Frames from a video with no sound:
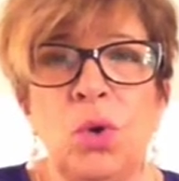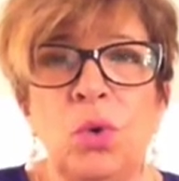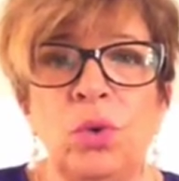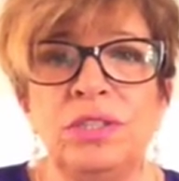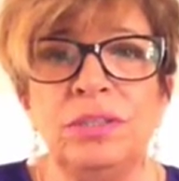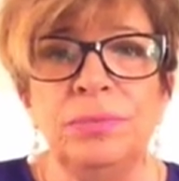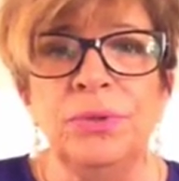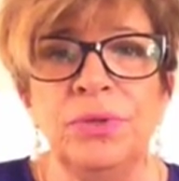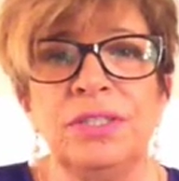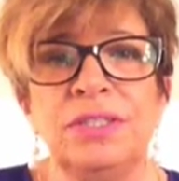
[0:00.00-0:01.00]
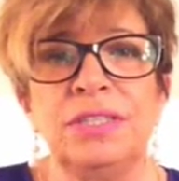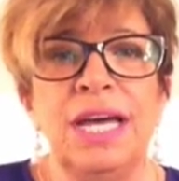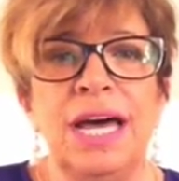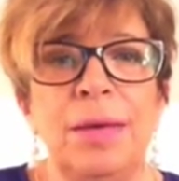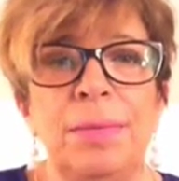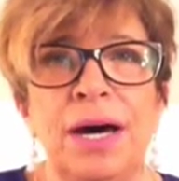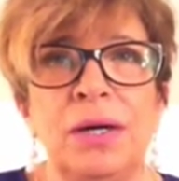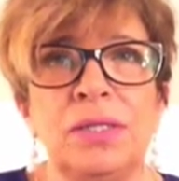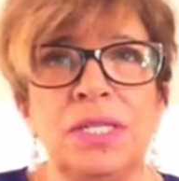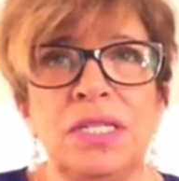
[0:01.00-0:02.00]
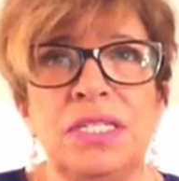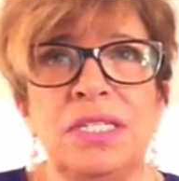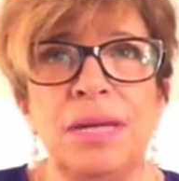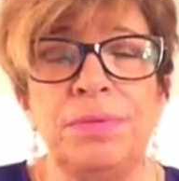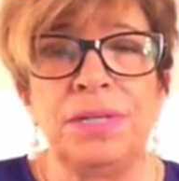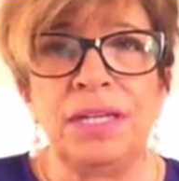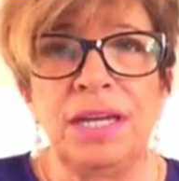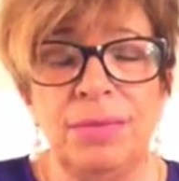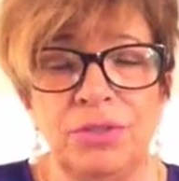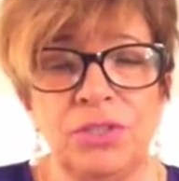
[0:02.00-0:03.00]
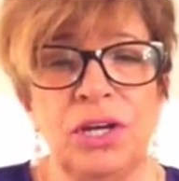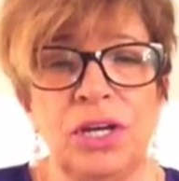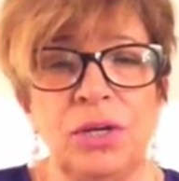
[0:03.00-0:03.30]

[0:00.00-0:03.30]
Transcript: What's important about not being camera shy?